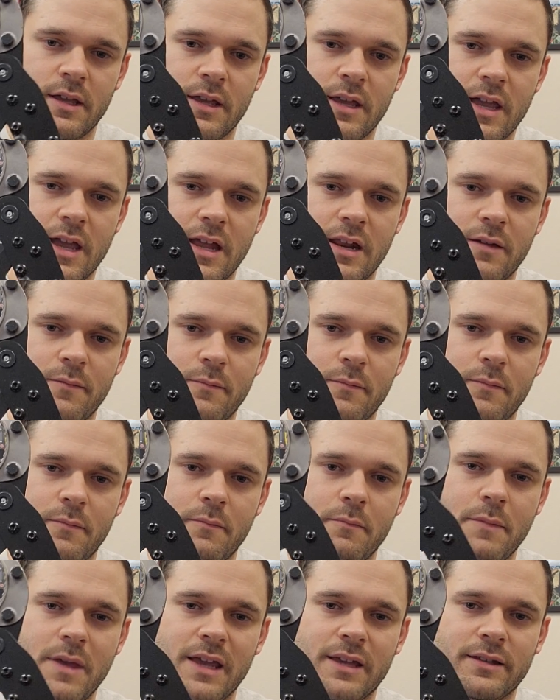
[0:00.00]
and it
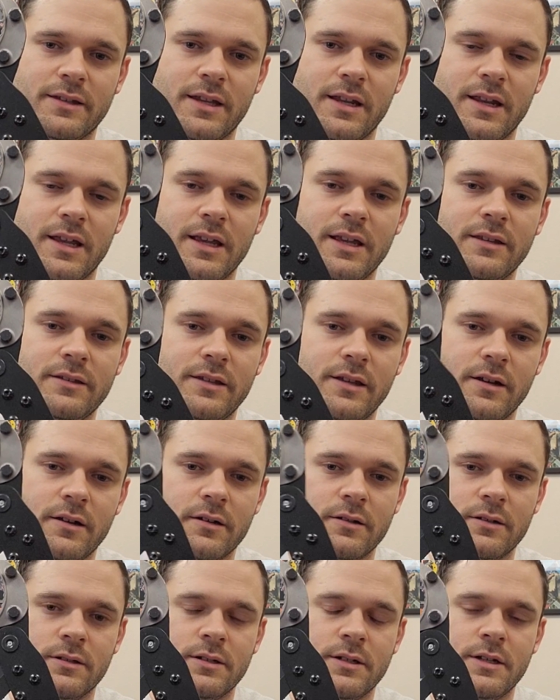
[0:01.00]
makes it
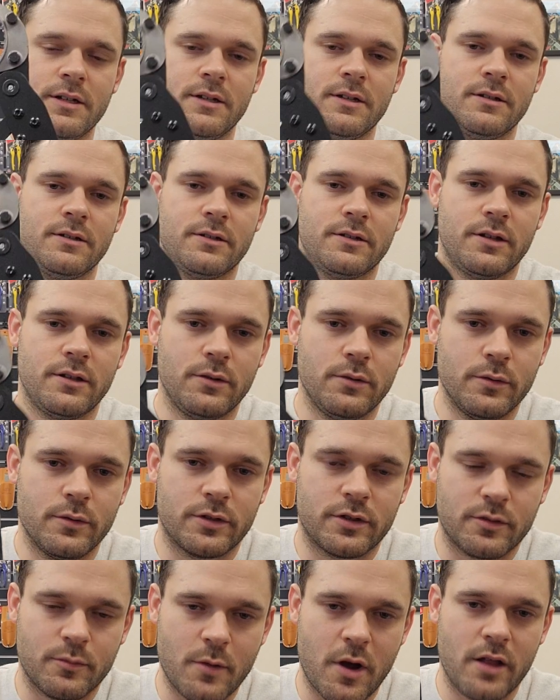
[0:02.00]
easier to use
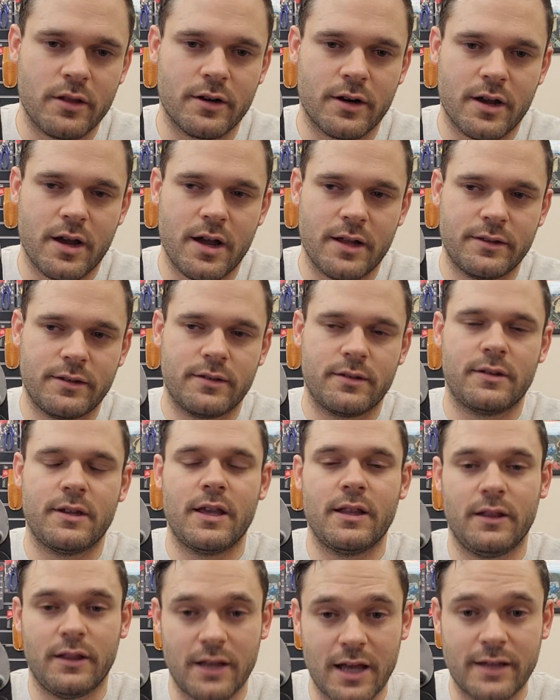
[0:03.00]
smaller cuts
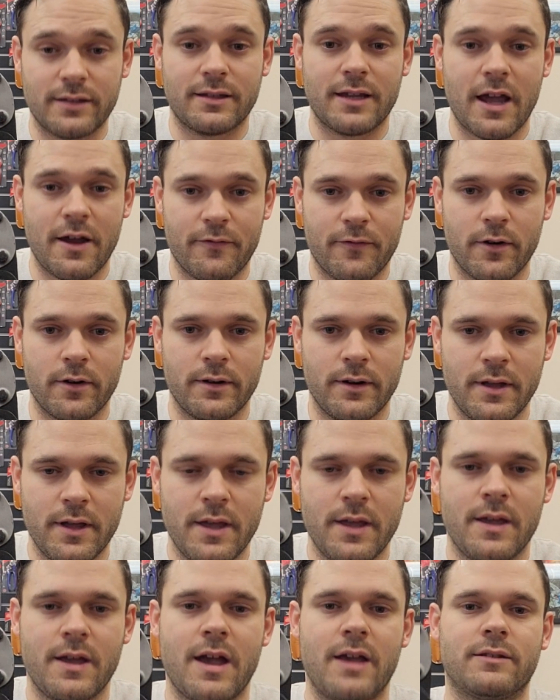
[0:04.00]
and less effort
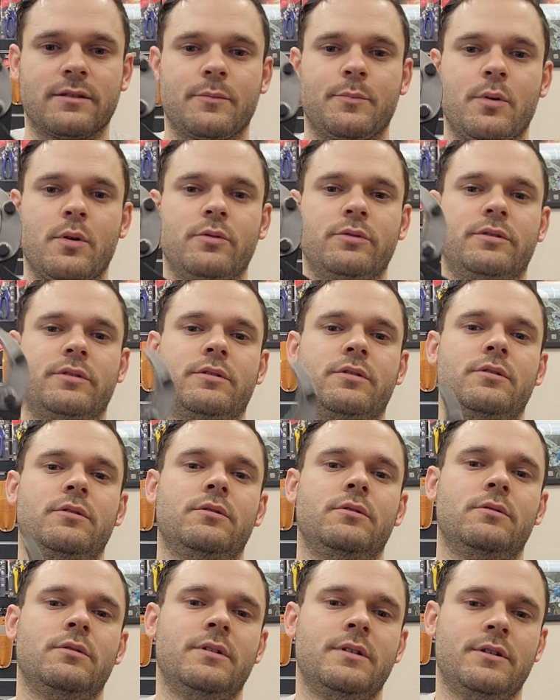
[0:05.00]
as opposed
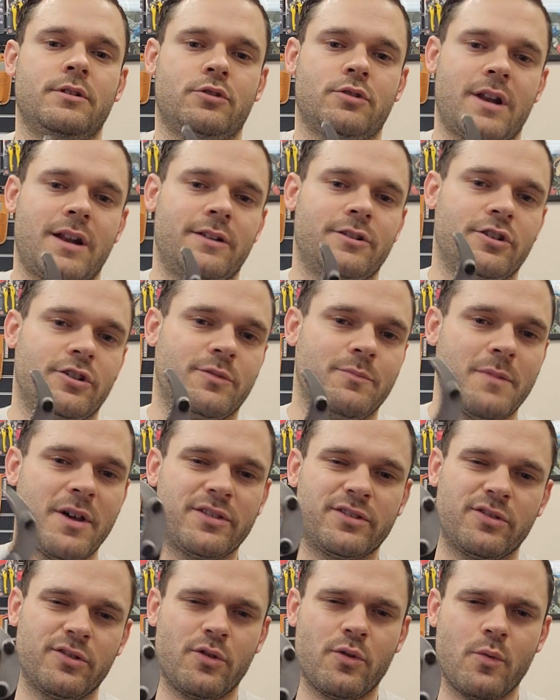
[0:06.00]
to trying to just
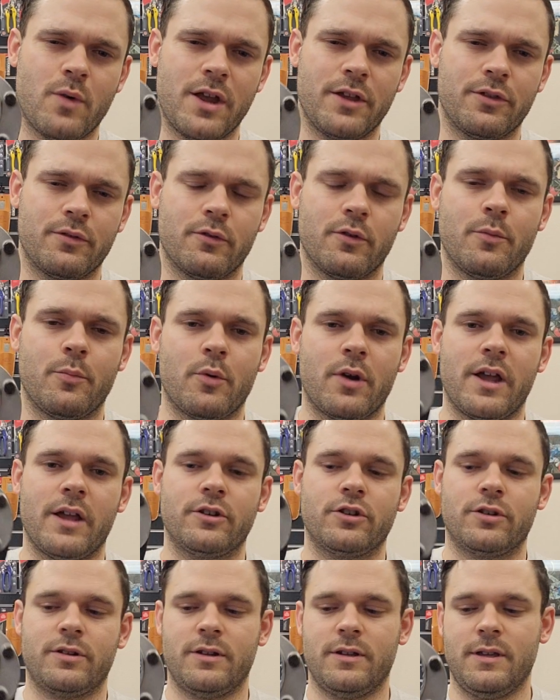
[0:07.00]
muscle your way through a
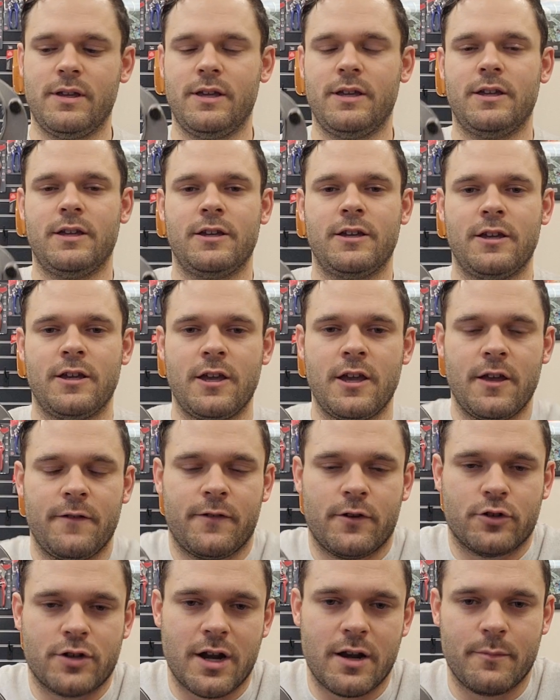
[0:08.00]
branch. If
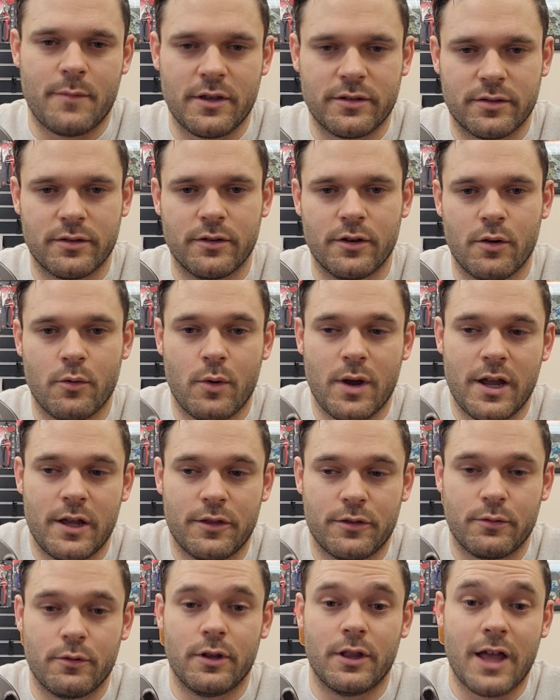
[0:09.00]
you're trying to muscle your way
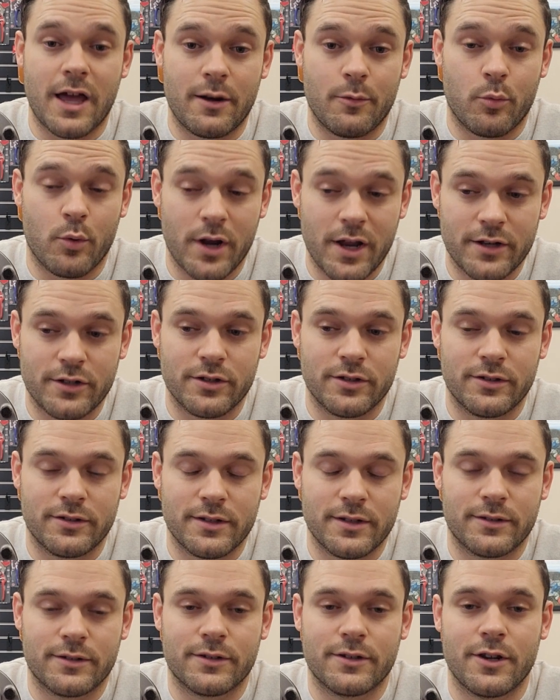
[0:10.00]
through a lot of branches,
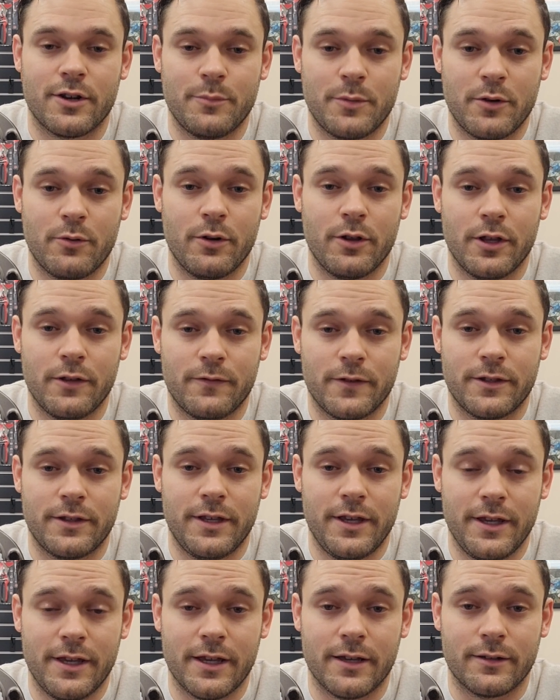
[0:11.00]
that's going to be really
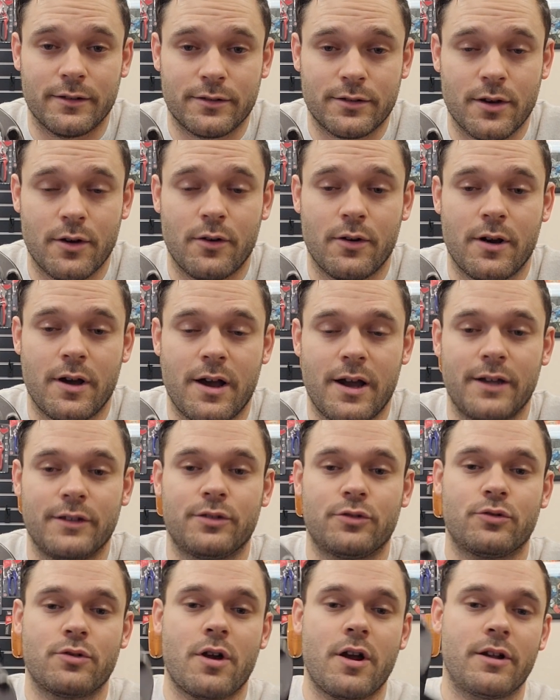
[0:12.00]
fatiguing. So I
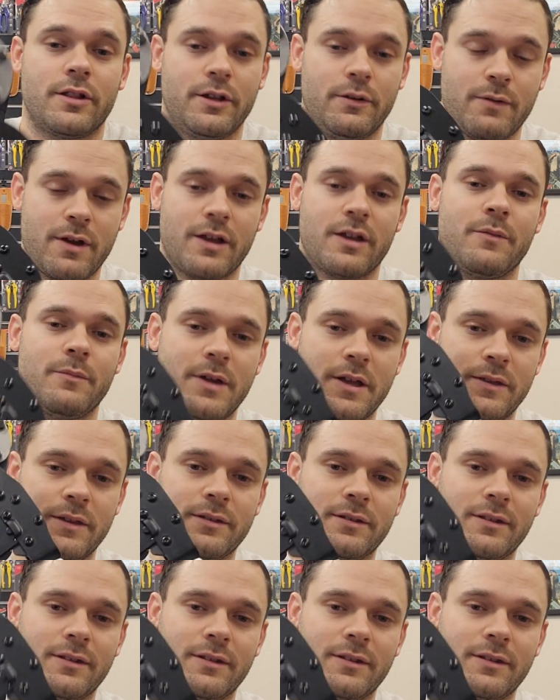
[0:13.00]
strongly recommend this